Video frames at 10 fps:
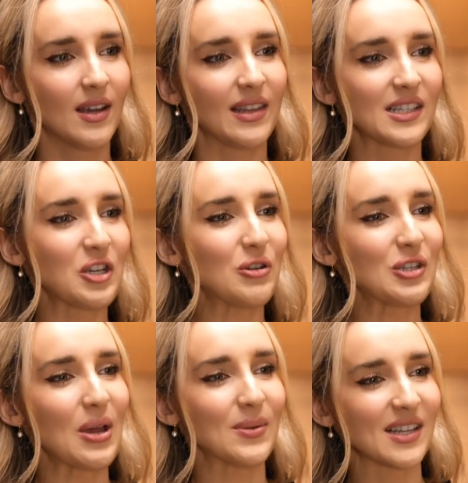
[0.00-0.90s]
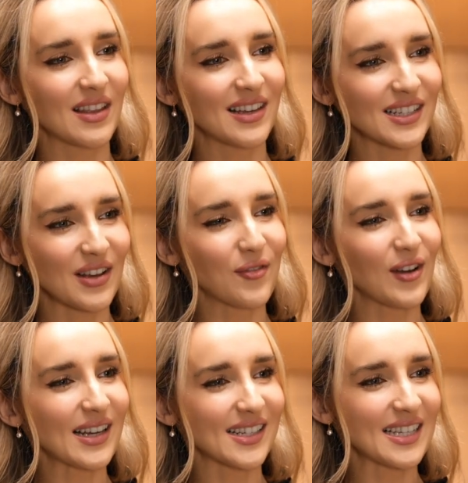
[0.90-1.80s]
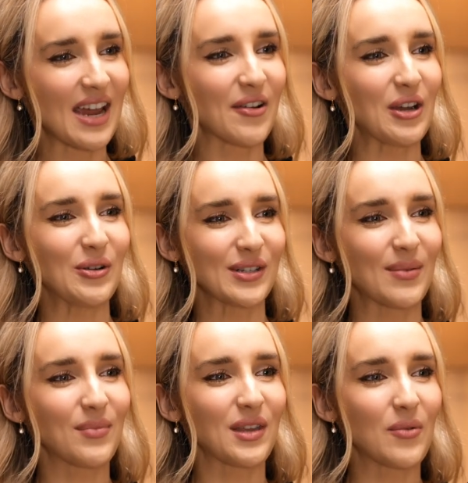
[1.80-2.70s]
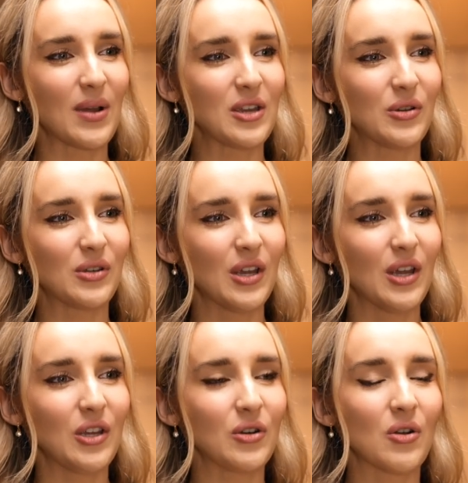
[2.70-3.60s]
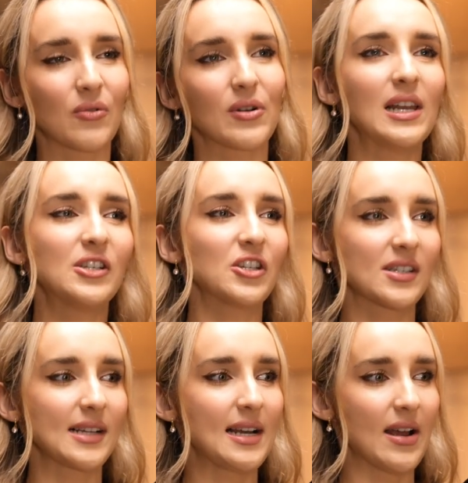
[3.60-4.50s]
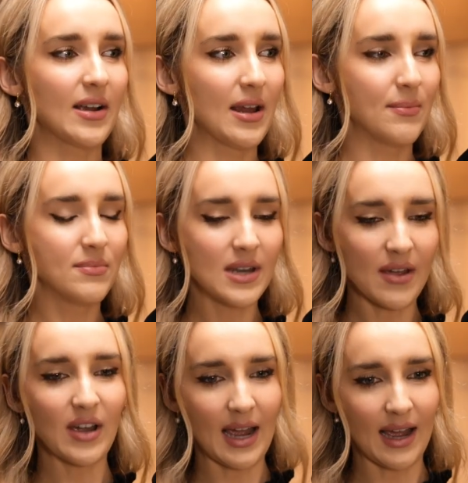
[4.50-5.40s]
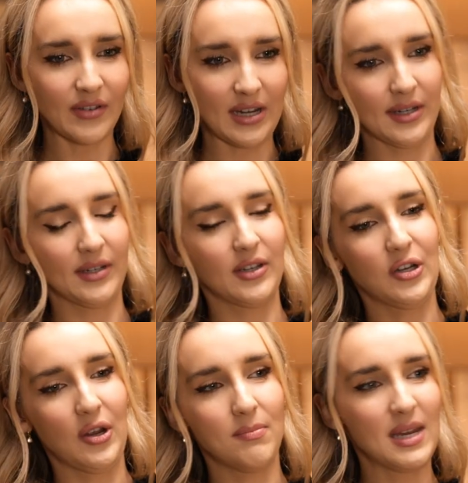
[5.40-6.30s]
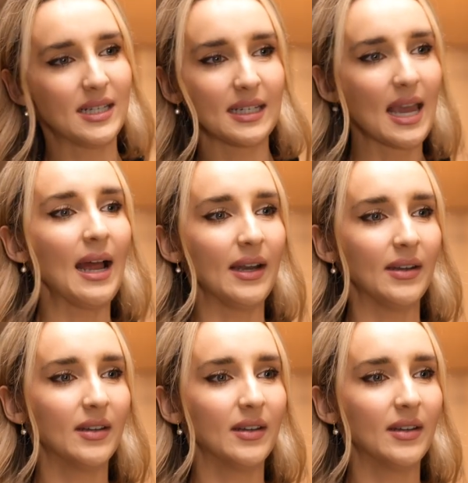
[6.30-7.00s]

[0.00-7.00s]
There's a new term, I think it's like flexitarian or something, where you're not religiously like, I am never having meat again.